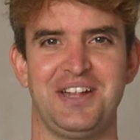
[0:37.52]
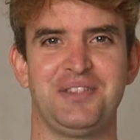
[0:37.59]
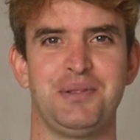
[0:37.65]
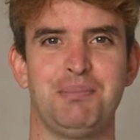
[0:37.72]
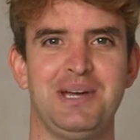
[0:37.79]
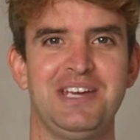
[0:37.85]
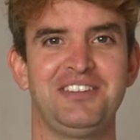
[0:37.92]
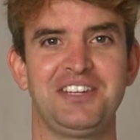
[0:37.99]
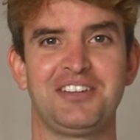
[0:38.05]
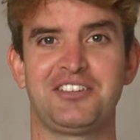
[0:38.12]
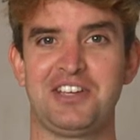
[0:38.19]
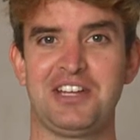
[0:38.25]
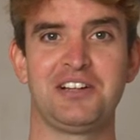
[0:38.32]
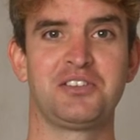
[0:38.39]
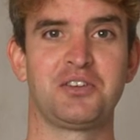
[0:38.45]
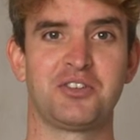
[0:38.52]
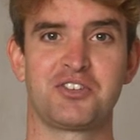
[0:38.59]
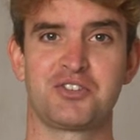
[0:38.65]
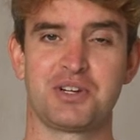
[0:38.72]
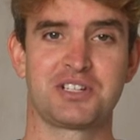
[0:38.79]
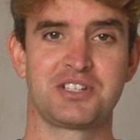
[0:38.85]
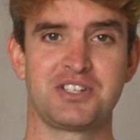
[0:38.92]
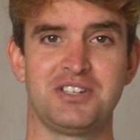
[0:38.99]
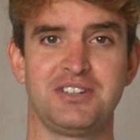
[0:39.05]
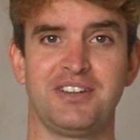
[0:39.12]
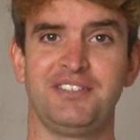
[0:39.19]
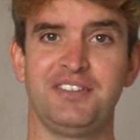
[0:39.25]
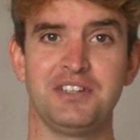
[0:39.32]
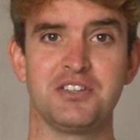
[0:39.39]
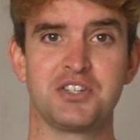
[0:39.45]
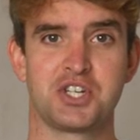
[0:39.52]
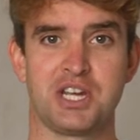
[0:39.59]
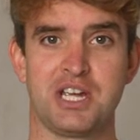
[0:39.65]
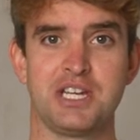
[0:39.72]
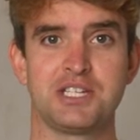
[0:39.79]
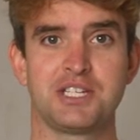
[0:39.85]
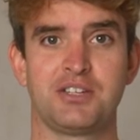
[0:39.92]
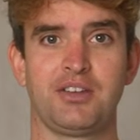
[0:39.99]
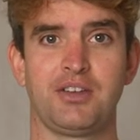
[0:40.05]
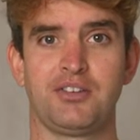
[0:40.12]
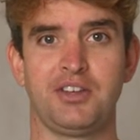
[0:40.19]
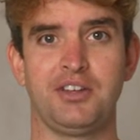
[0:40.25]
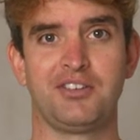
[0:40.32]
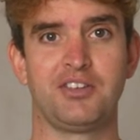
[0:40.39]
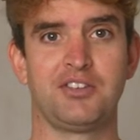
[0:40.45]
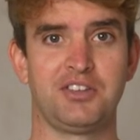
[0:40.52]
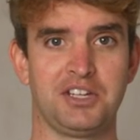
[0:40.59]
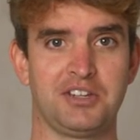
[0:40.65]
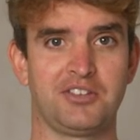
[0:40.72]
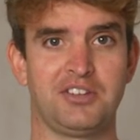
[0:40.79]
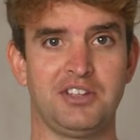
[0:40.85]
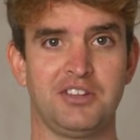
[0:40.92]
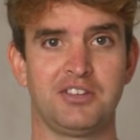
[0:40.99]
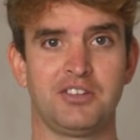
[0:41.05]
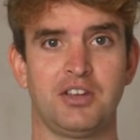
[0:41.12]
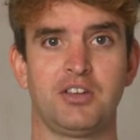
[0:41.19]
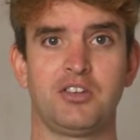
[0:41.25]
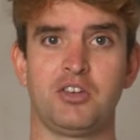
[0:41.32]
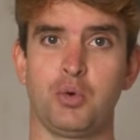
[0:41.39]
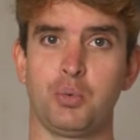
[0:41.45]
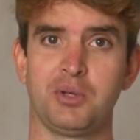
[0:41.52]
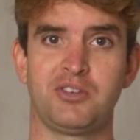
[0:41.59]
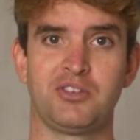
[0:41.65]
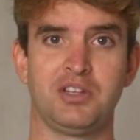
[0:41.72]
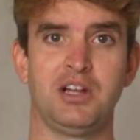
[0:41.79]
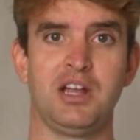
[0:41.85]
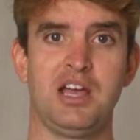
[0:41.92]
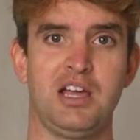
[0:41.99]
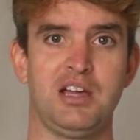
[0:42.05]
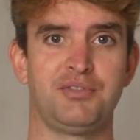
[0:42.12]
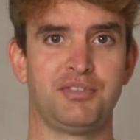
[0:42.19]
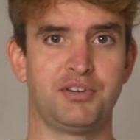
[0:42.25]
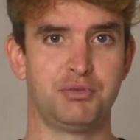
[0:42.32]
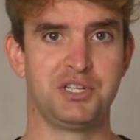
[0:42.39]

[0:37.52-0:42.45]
The basic saddle construction didn't change since the 60s, so we still have a